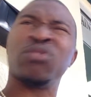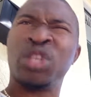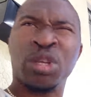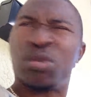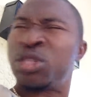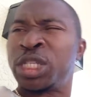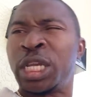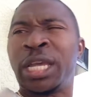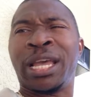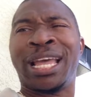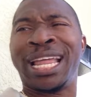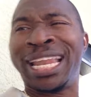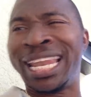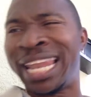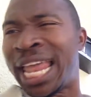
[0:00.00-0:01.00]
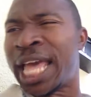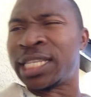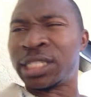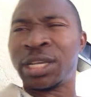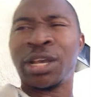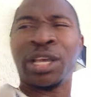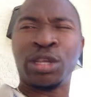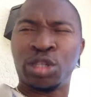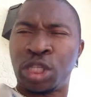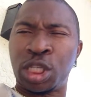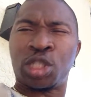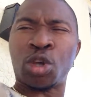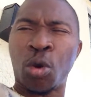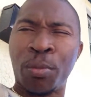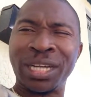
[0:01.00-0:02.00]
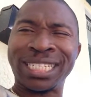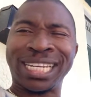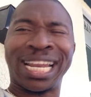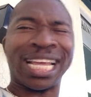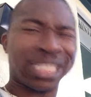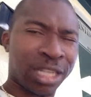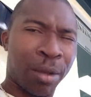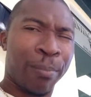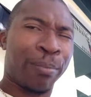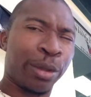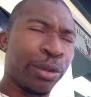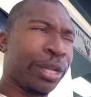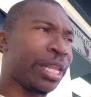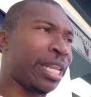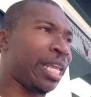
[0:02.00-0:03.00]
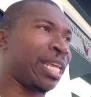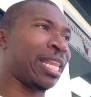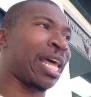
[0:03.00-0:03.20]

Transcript: You see so much less community.